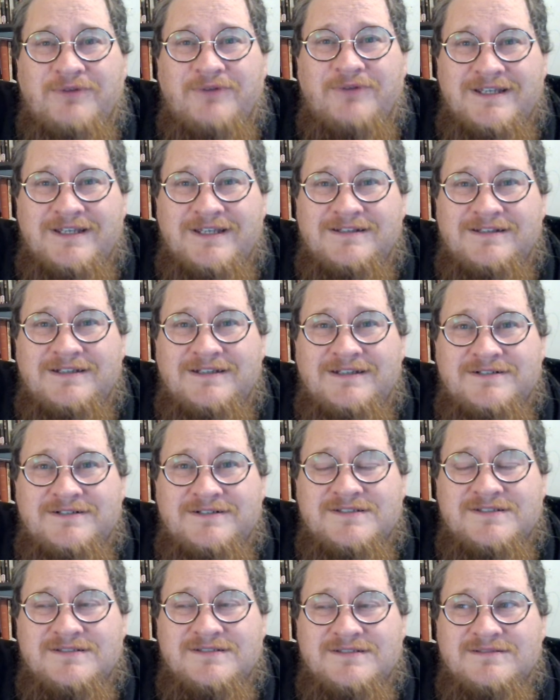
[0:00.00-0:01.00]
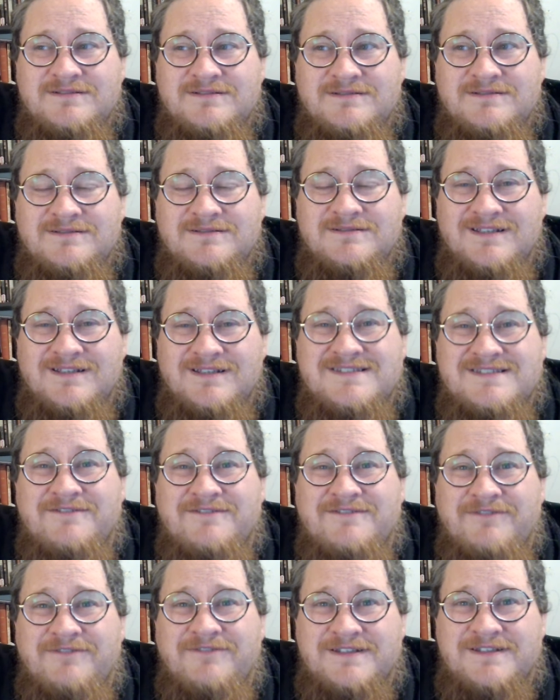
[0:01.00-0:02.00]
regulators, is
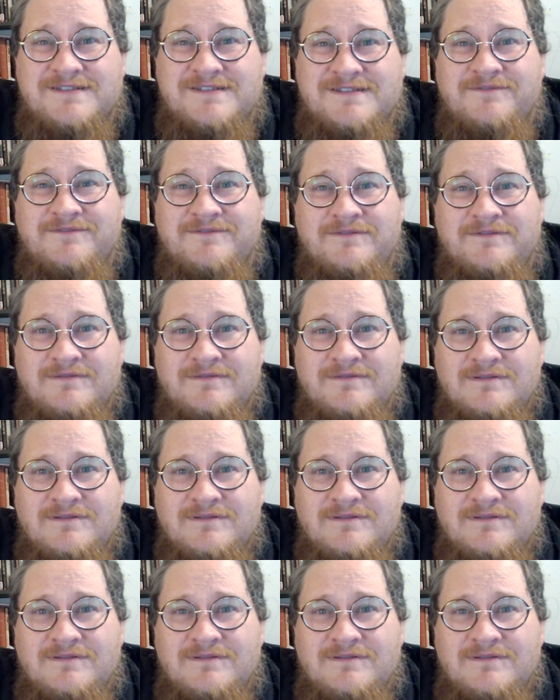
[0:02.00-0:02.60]
offensive.